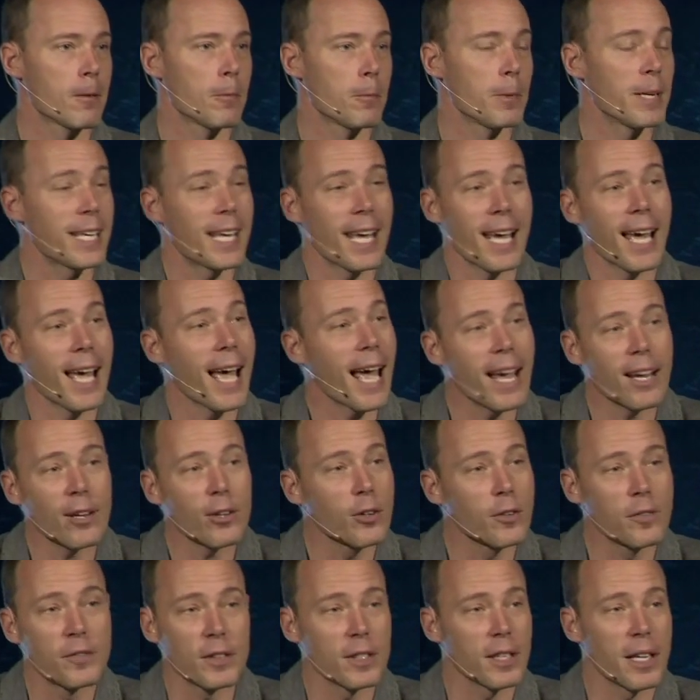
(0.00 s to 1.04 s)
we can't
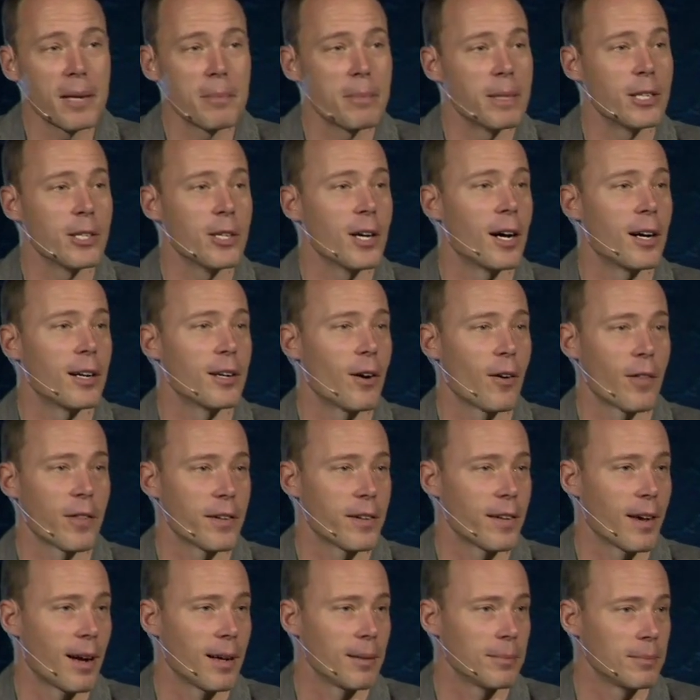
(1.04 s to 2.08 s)
handle filet mignon all the
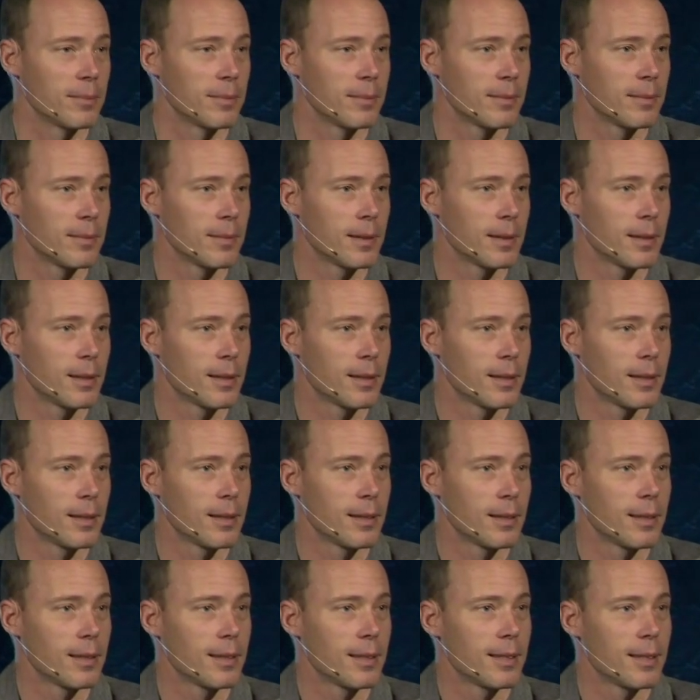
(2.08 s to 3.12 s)
time.
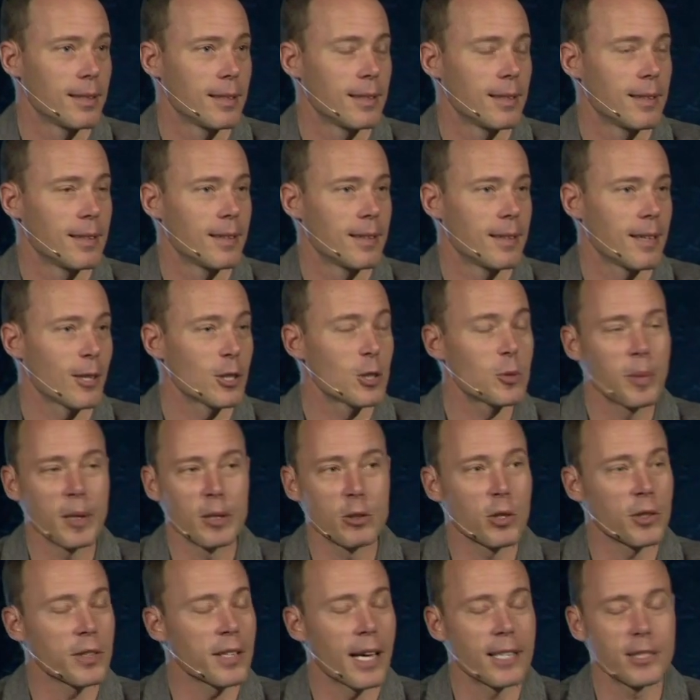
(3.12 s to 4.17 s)
Our
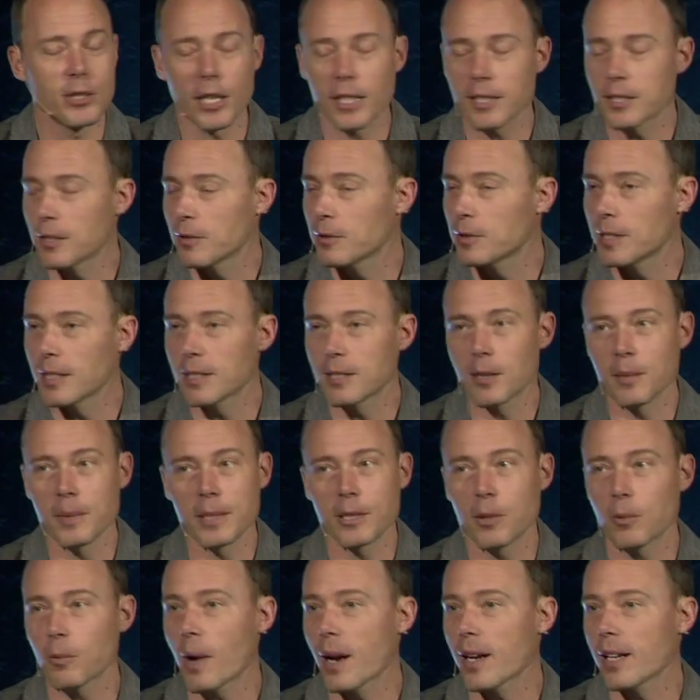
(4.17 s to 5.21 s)
spiritual digestive system
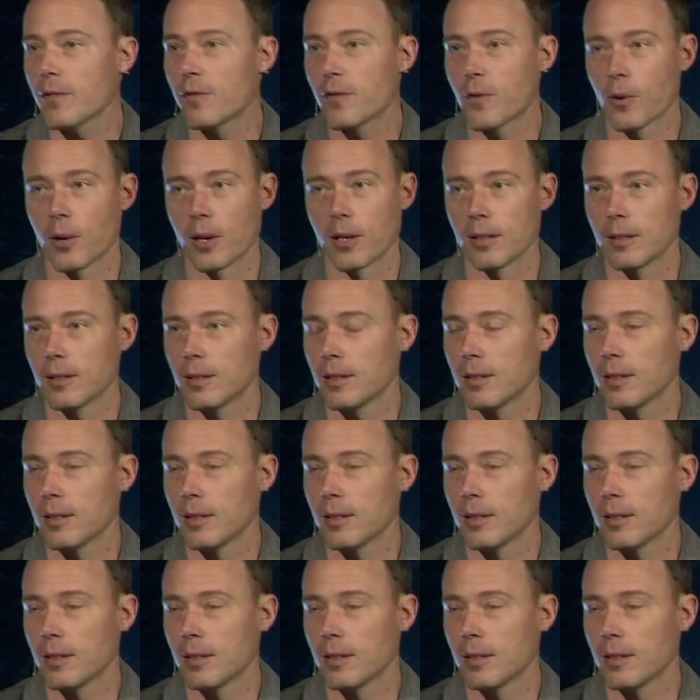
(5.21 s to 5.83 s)
isn't ready for it.